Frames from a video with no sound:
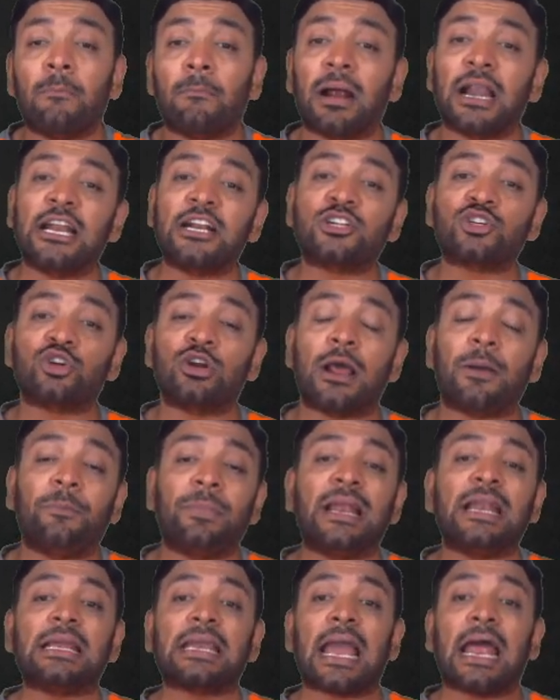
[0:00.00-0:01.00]
but it should have
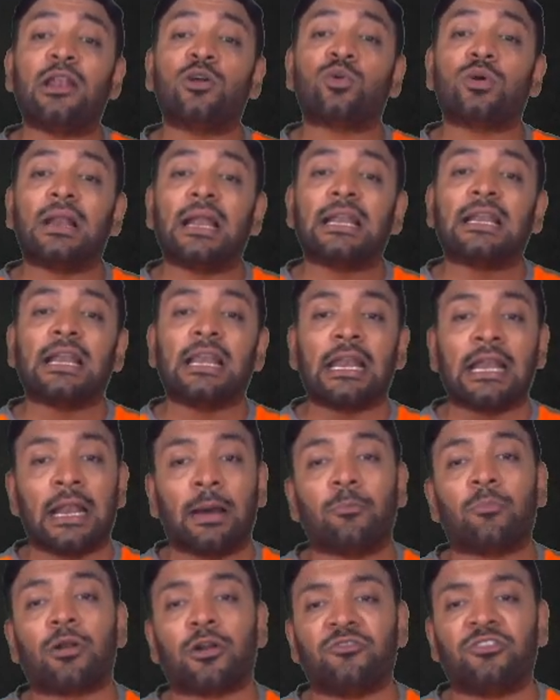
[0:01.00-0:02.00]
been calculated in
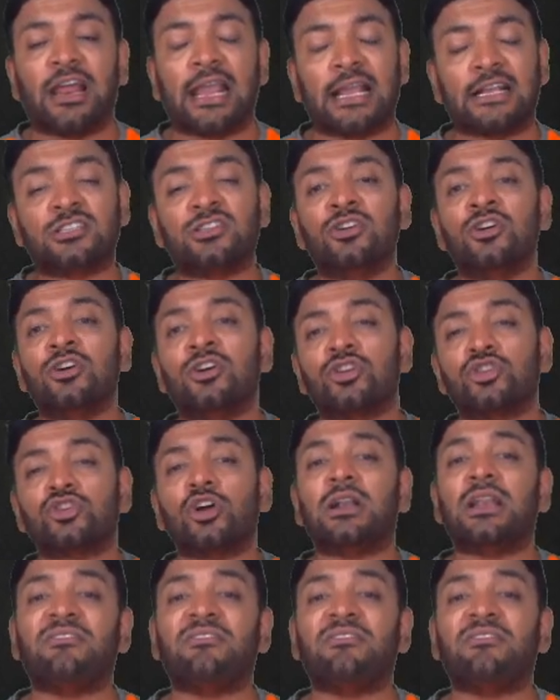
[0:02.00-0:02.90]
number of days. So